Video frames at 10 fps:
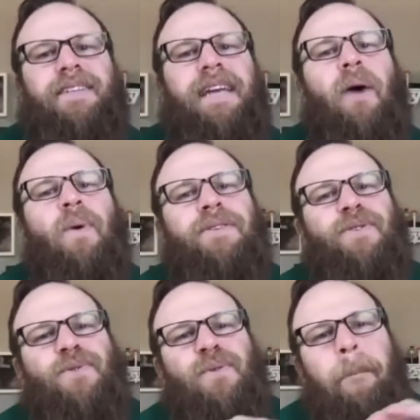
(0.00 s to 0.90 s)
I want you
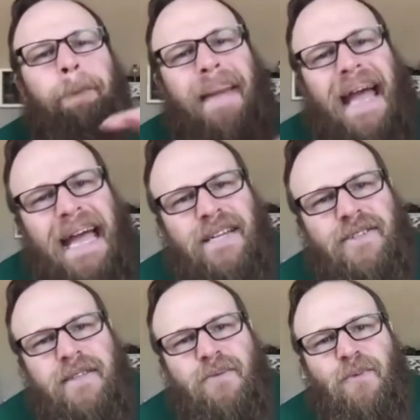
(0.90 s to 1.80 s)
to
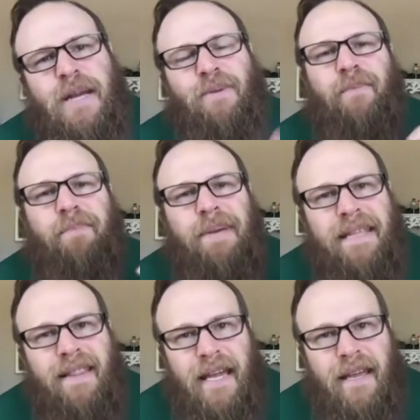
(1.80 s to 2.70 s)
imagine what it would be
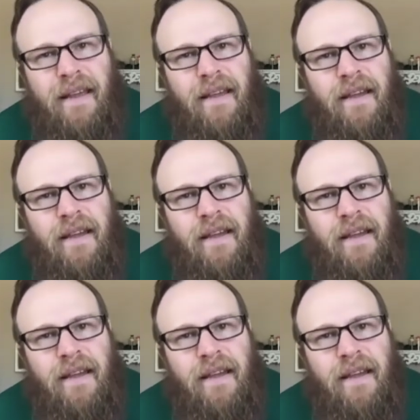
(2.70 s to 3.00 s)
like